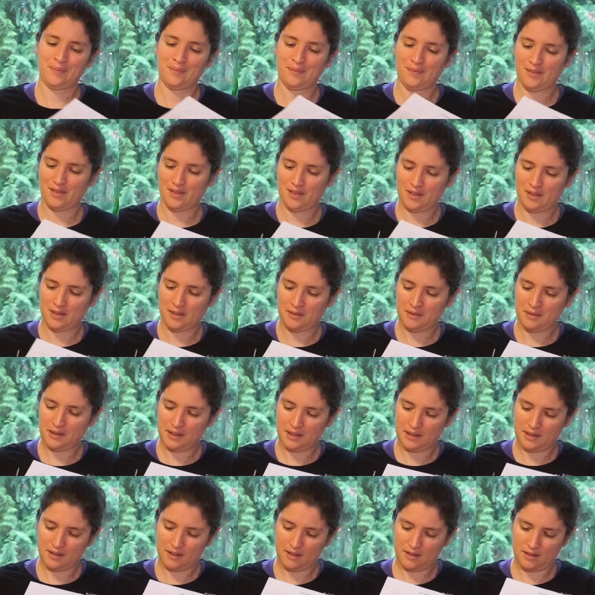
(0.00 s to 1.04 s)

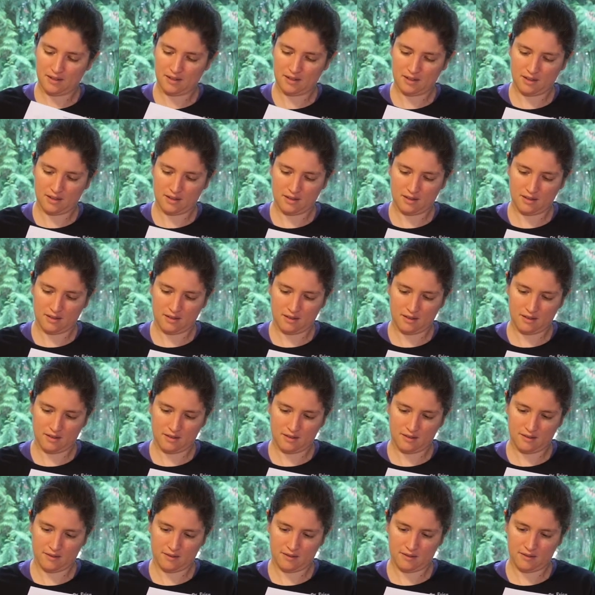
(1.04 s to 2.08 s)

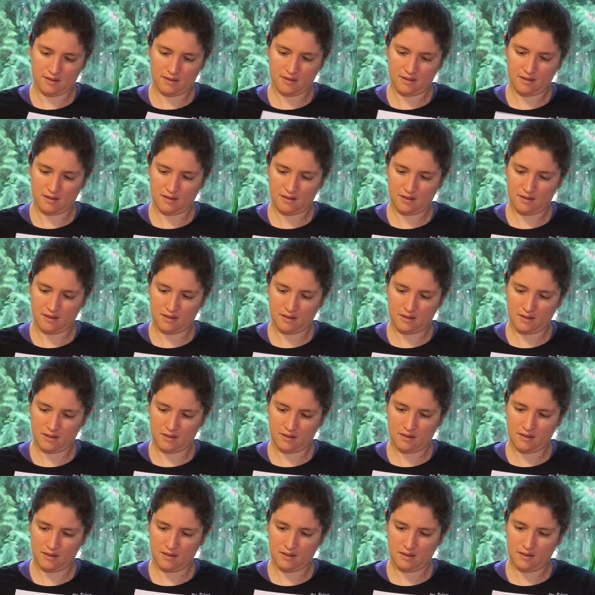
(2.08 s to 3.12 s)

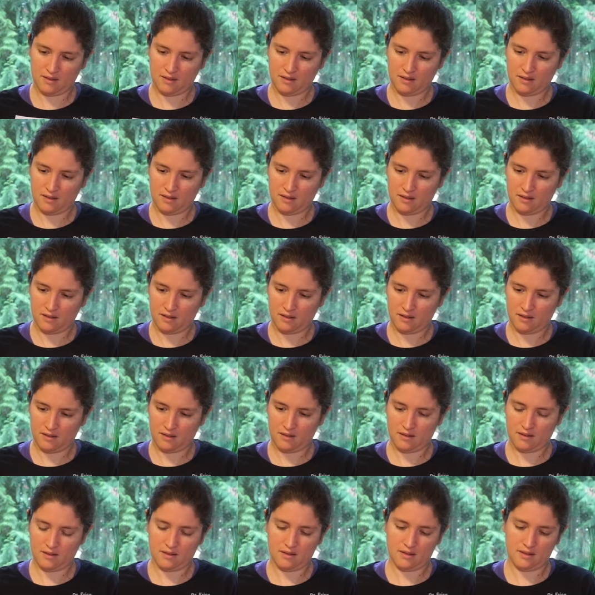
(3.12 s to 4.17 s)

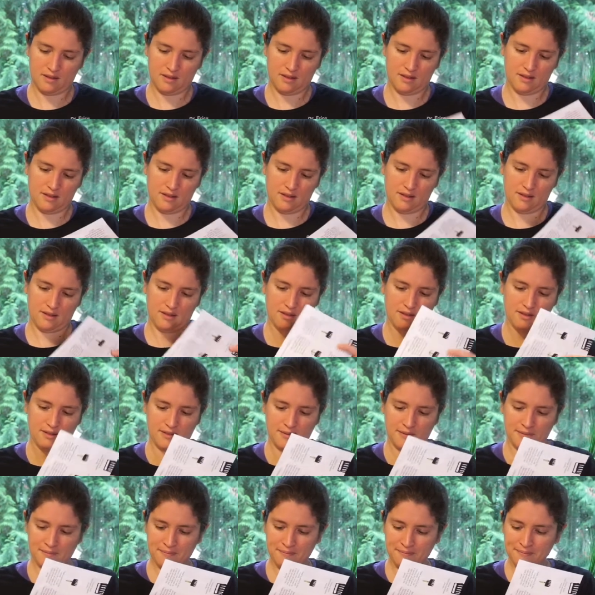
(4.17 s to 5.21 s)

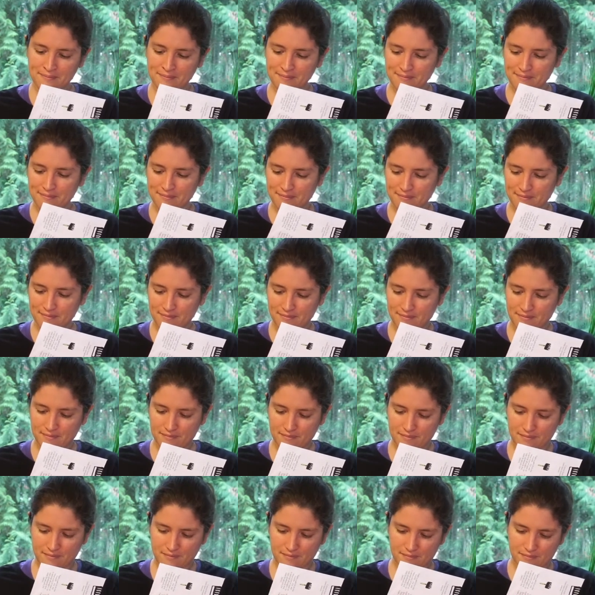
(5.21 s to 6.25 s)

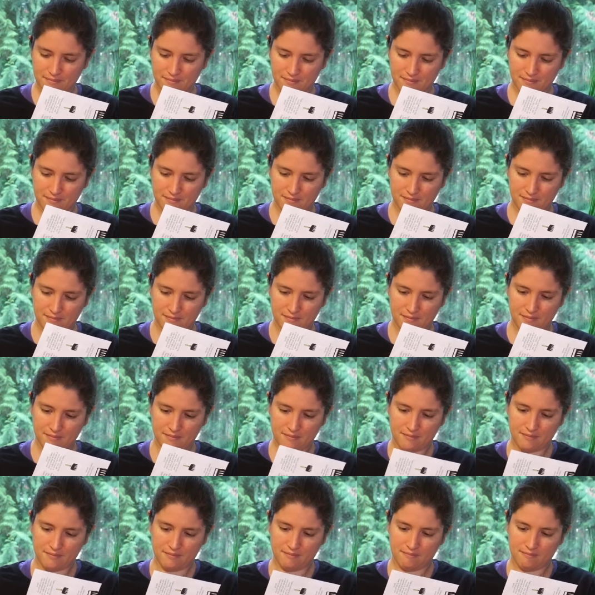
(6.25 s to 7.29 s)

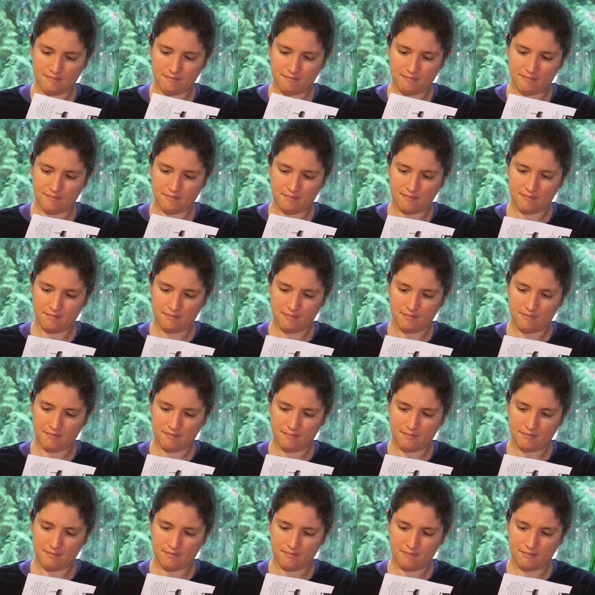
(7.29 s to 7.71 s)
No one is speaking in this clip.